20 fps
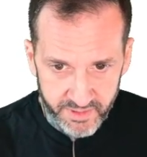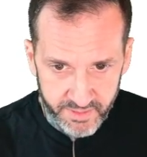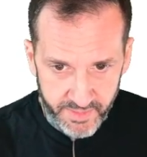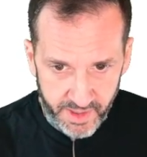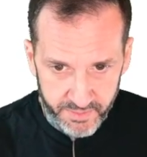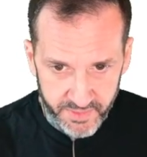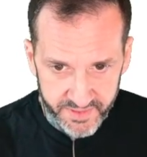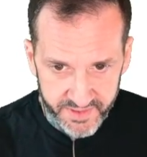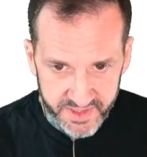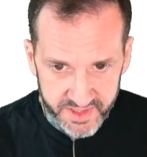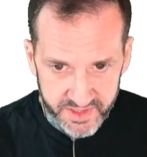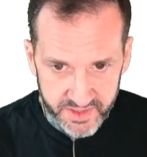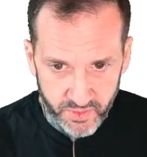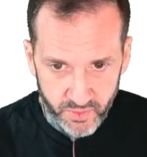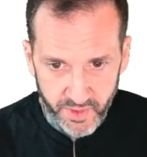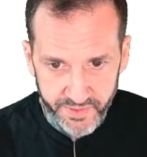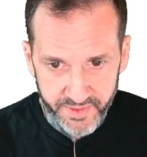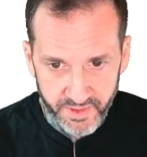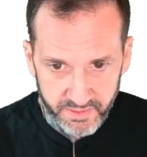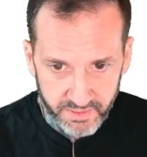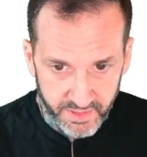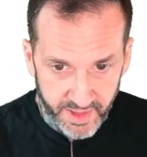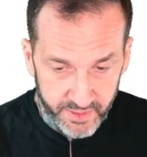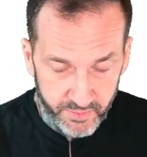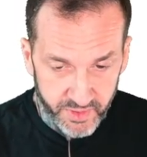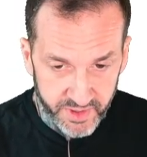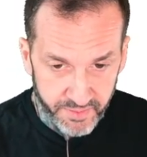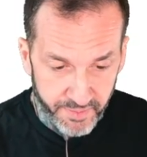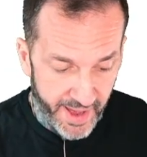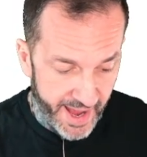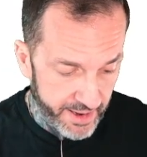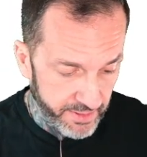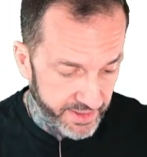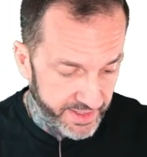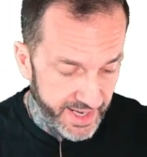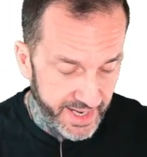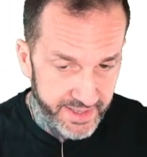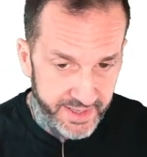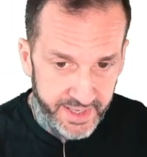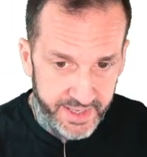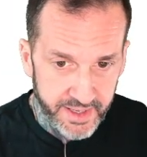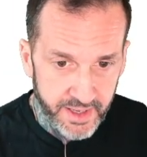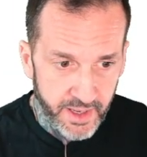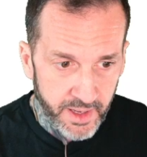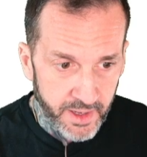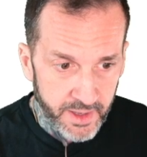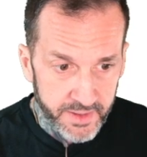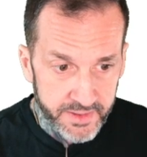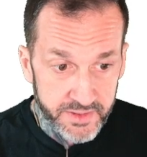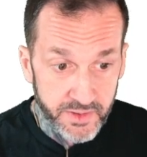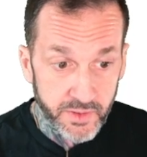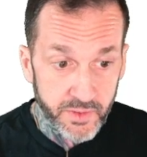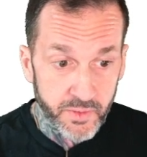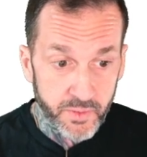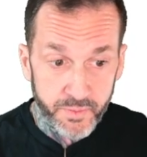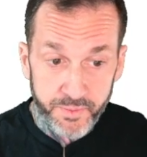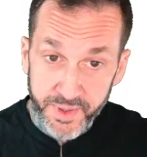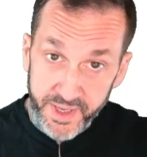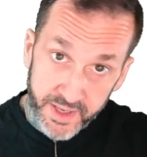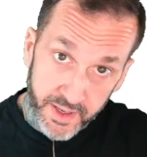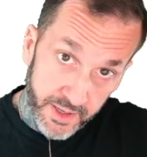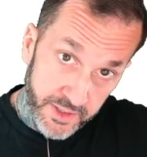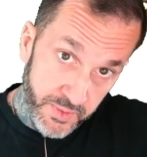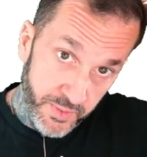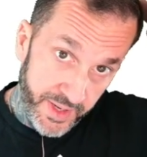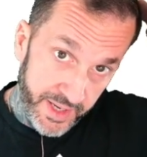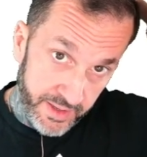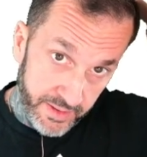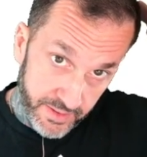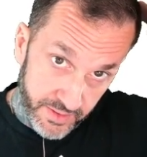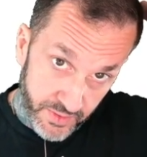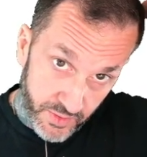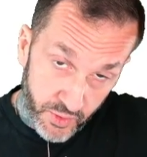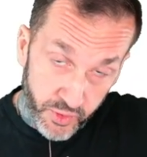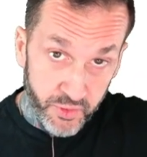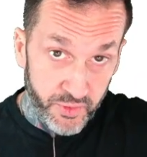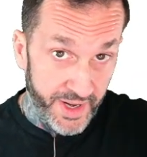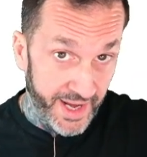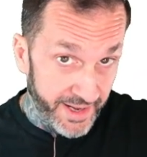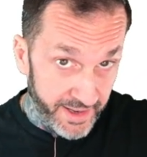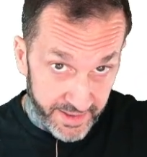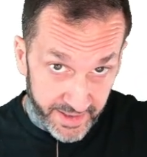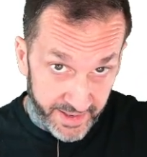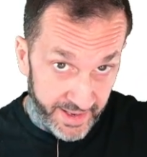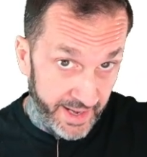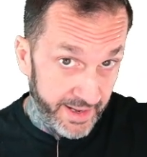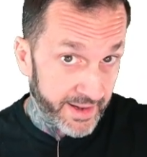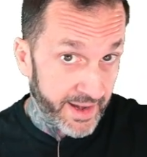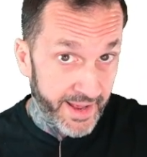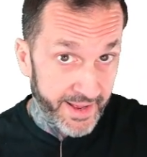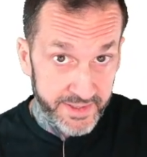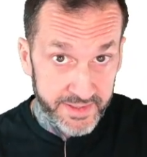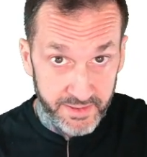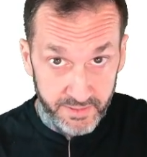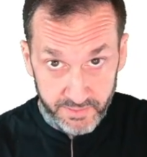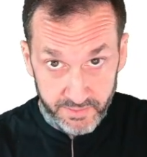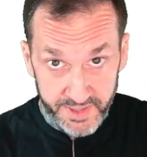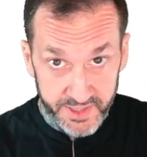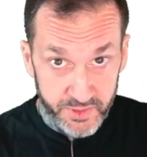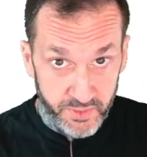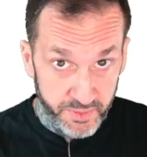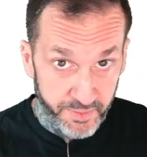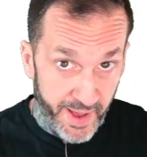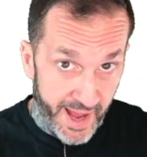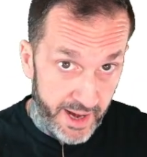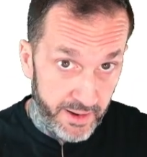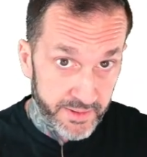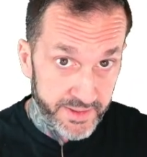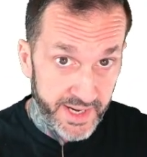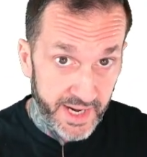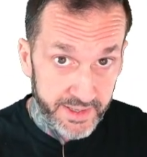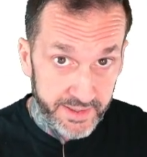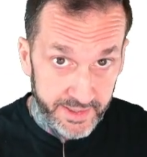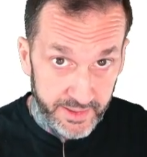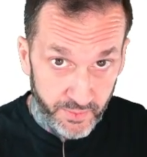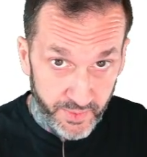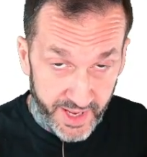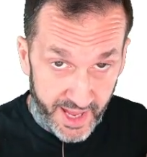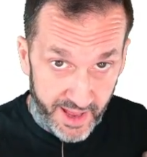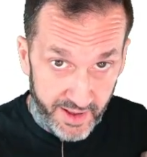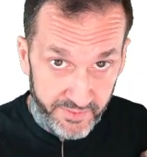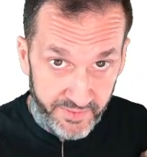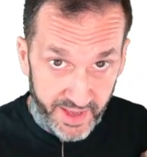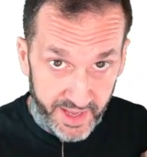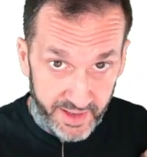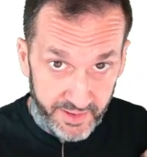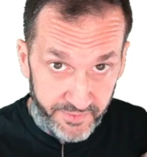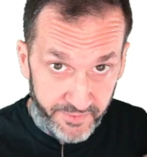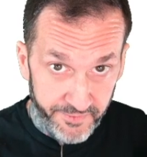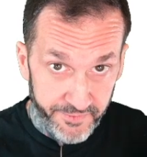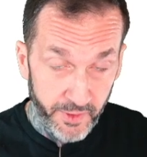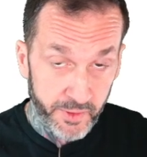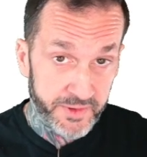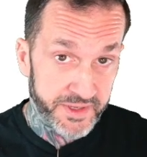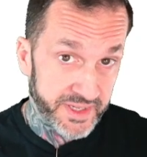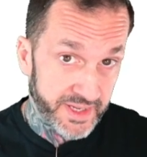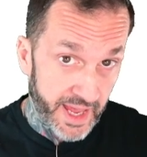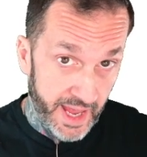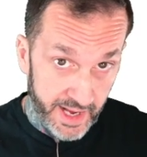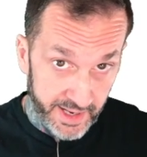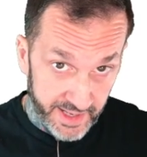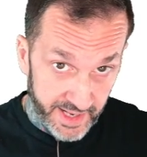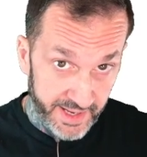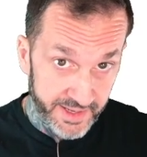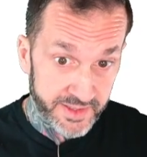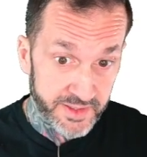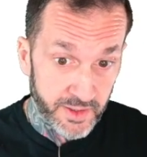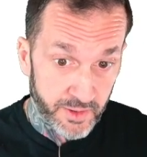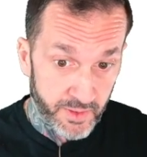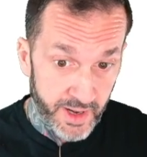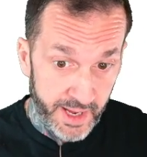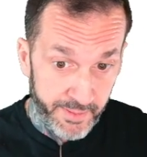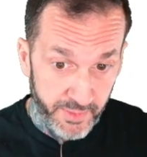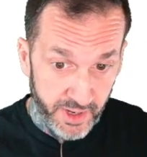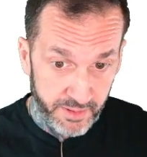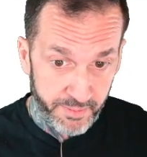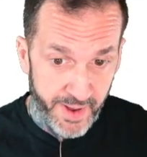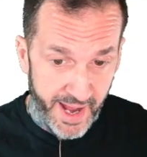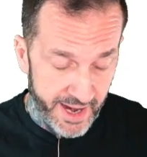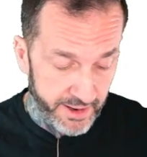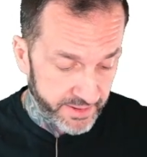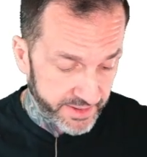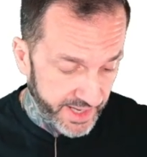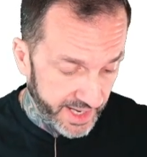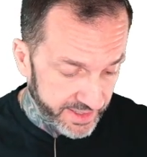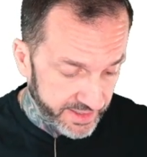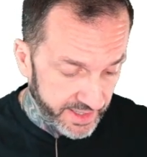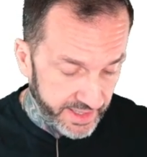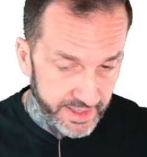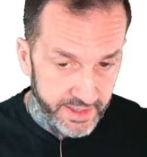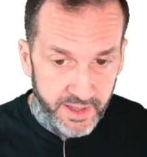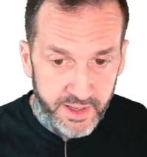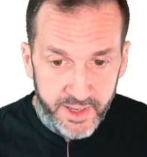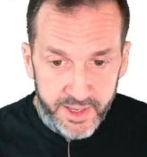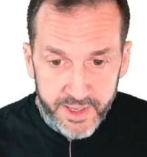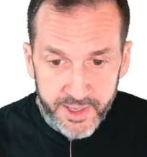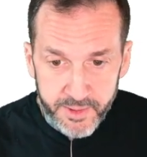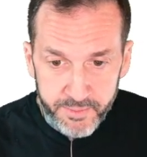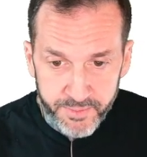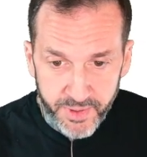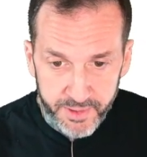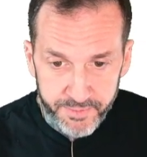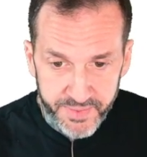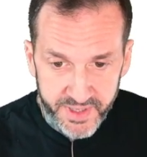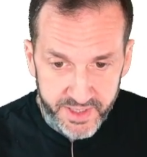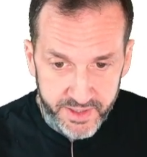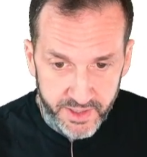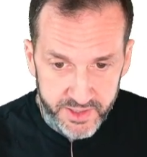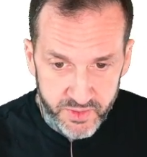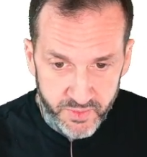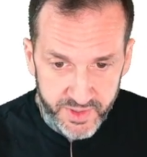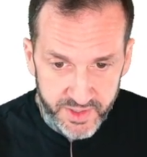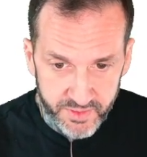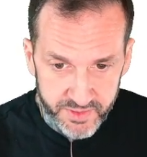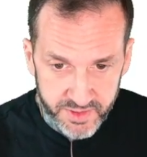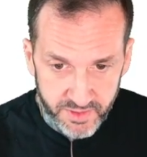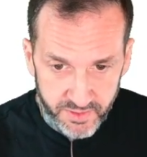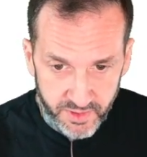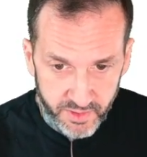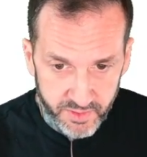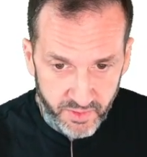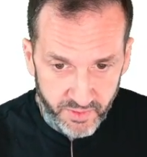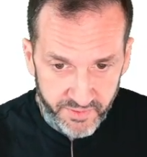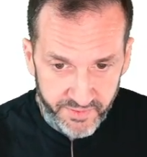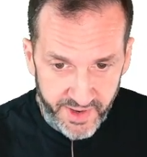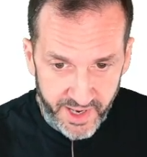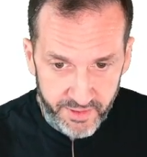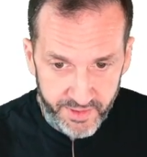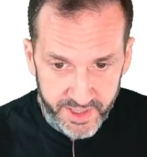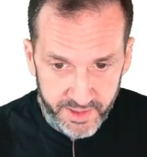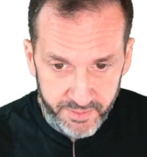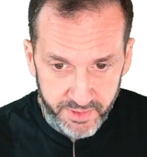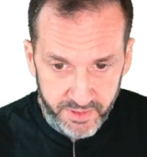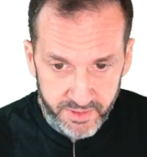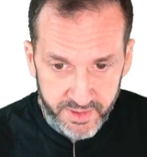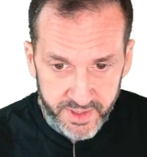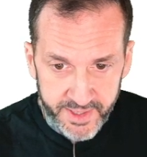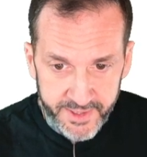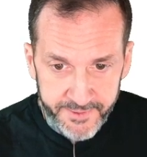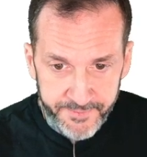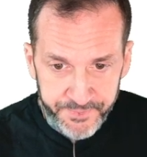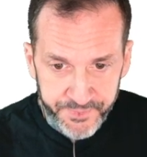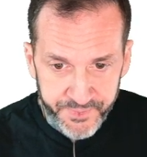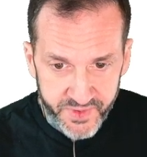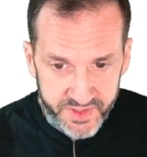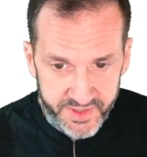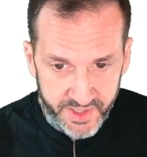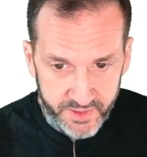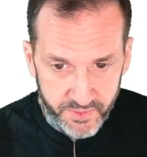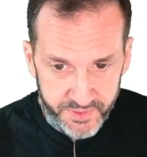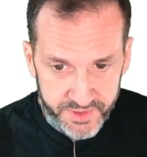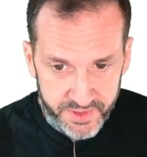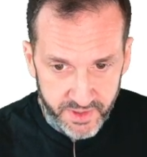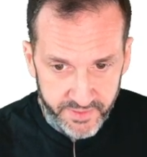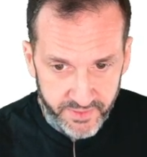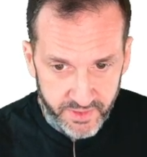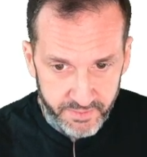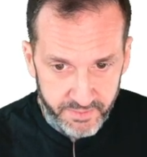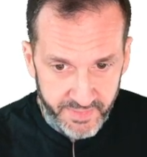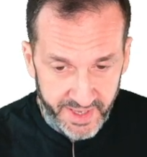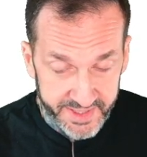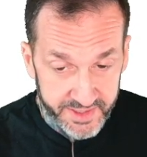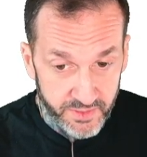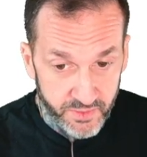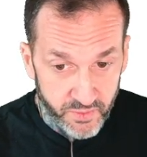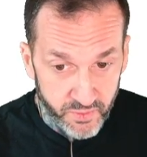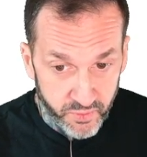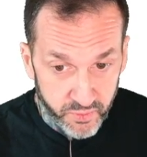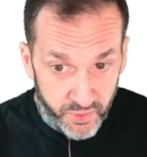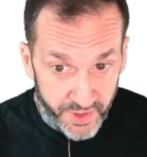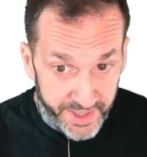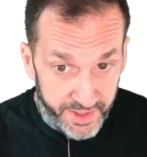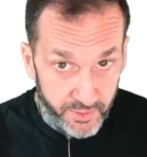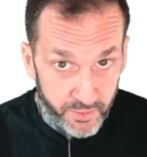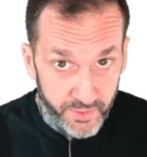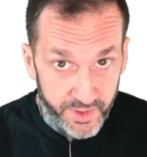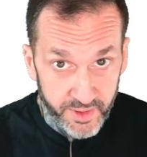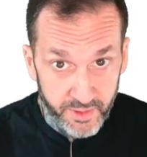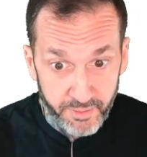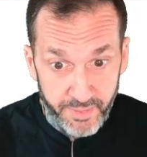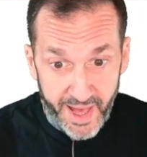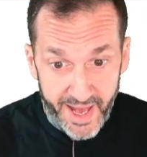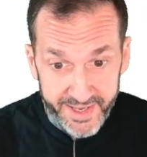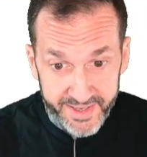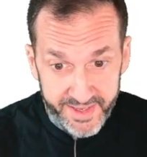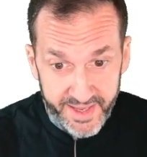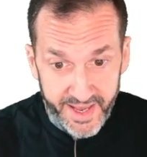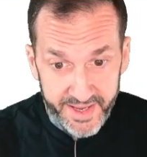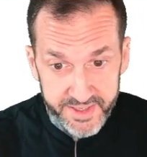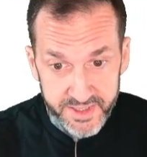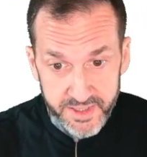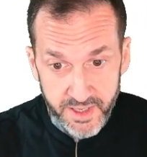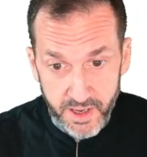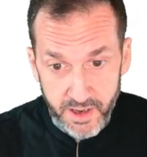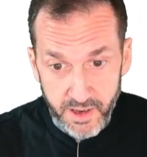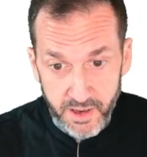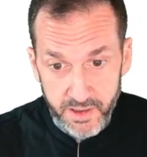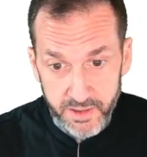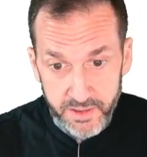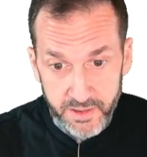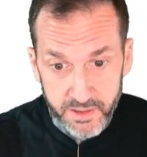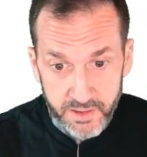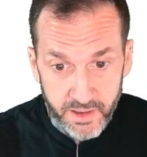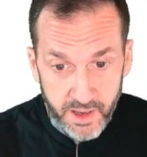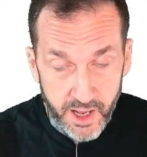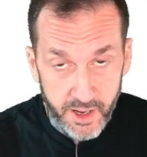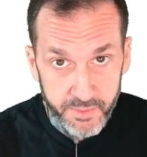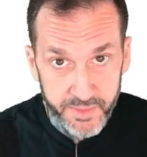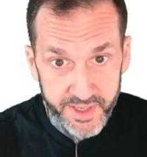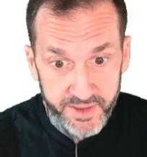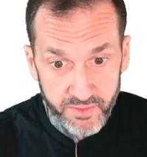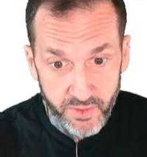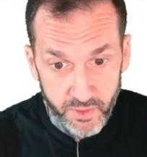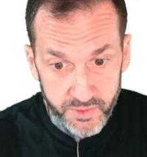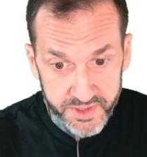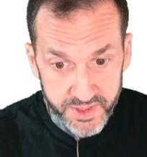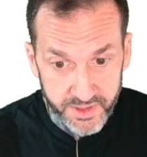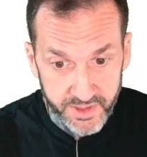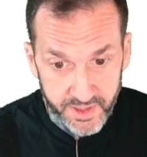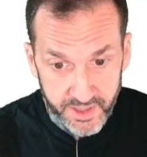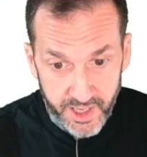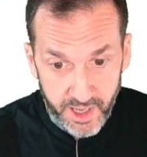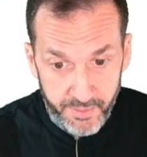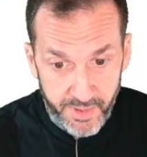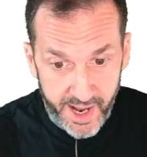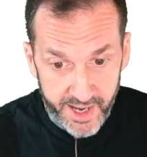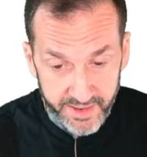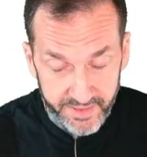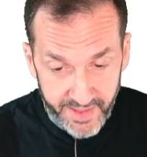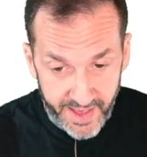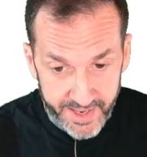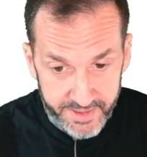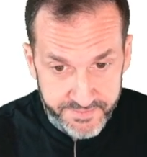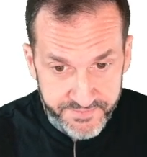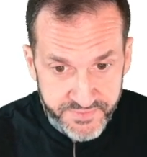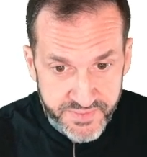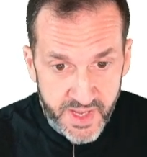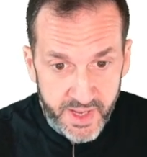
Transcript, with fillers: Remember, this is the one that led with parent ID. So because we created an index that leads with parent ID, we have a full scan histogram on parent ID. But because we use a local variable, SQL Server makes a real, real bad guess on how many rows are going to come out of that.